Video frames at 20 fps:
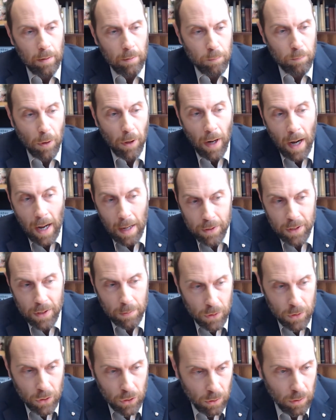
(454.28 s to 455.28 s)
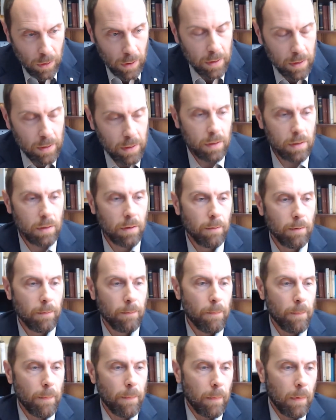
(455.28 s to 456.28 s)
perhaps some students,
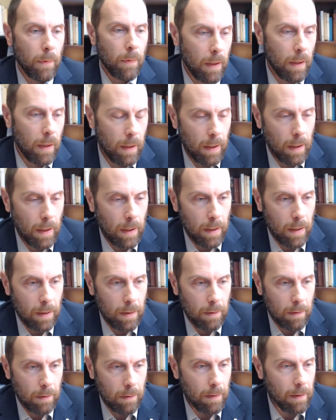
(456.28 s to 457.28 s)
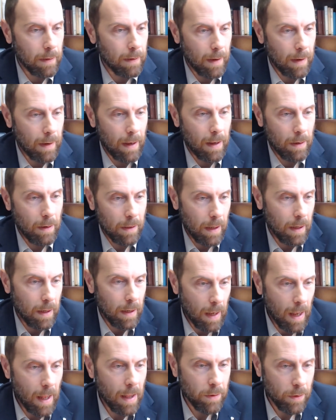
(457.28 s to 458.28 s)

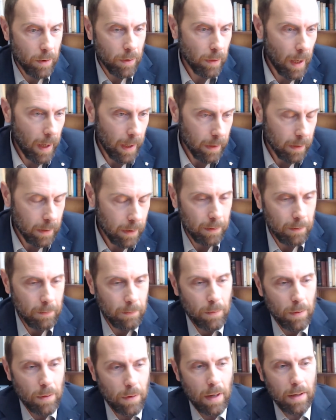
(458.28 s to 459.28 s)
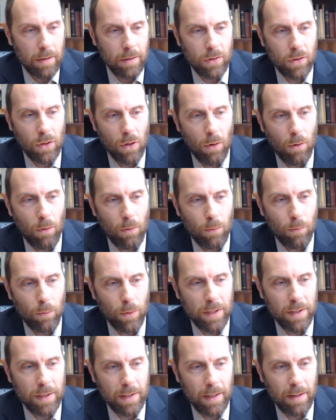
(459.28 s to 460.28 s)
and the like. And so
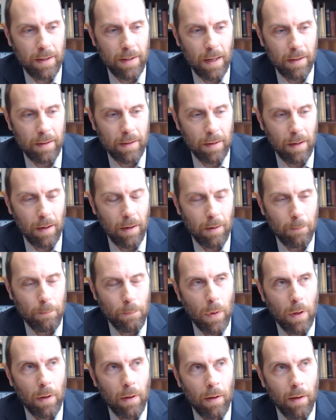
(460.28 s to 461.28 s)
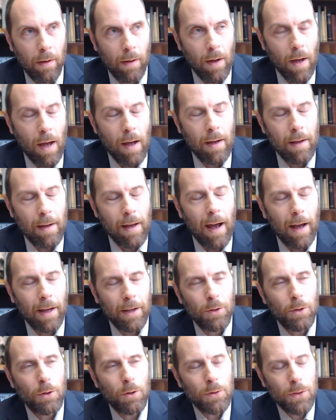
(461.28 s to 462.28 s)
we see that I
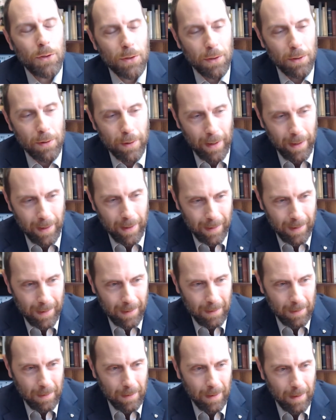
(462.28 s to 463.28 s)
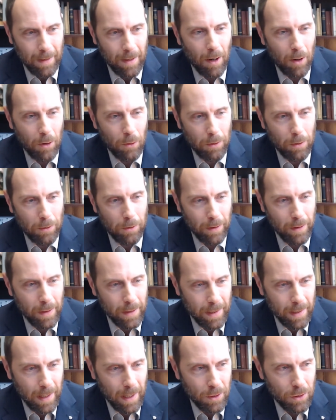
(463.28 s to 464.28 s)
used to think in our
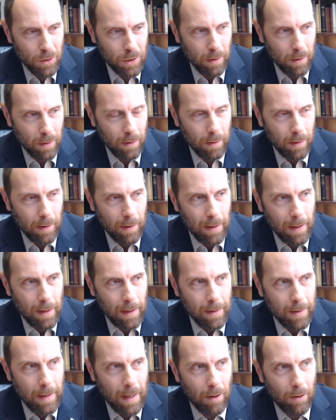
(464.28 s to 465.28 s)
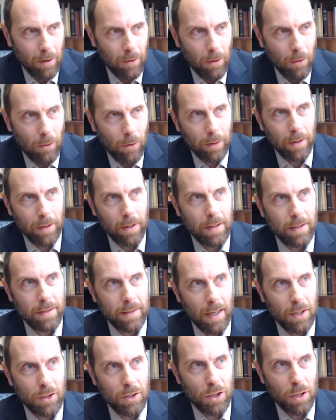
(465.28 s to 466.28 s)
organization that our
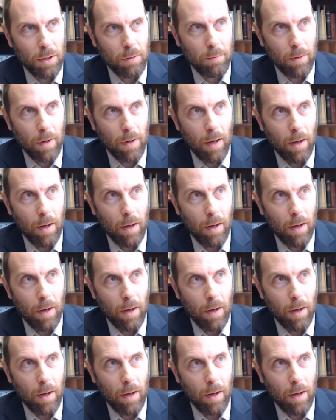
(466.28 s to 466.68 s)
organization